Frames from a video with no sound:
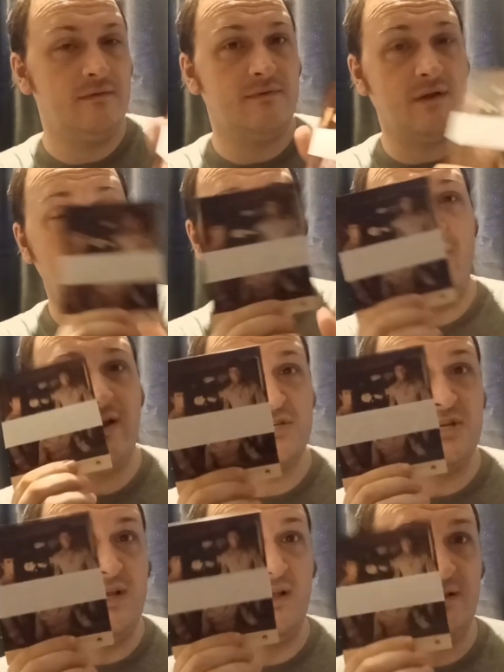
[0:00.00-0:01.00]
they are
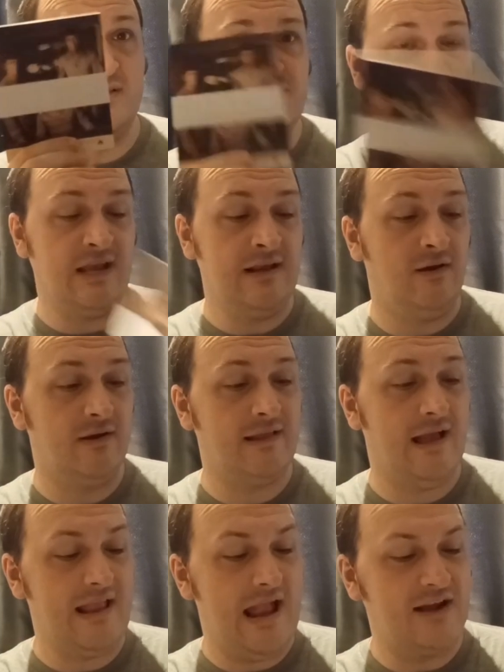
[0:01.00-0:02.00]
actually gonna stay like
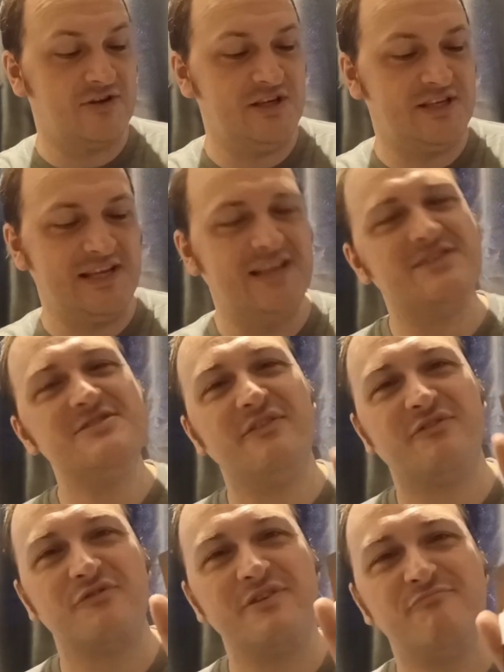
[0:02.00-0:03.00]
that. And it actually says not
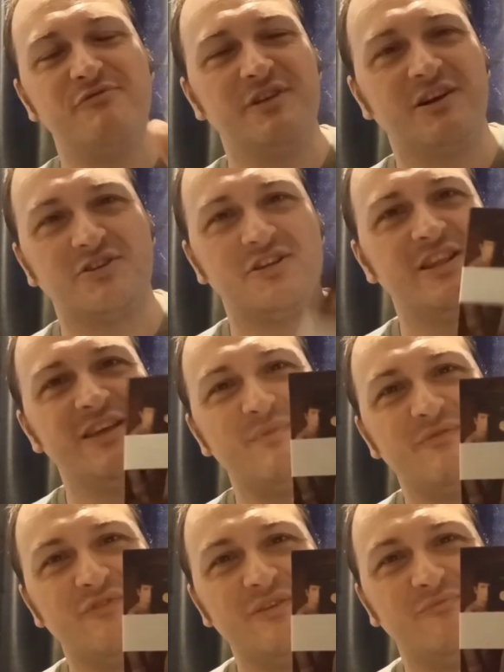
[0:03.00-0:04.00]
for reproduction, they've
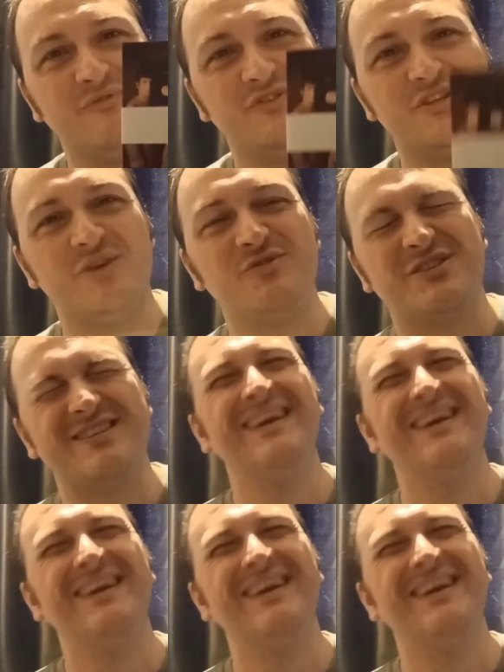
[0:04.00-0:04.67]
been reproduced.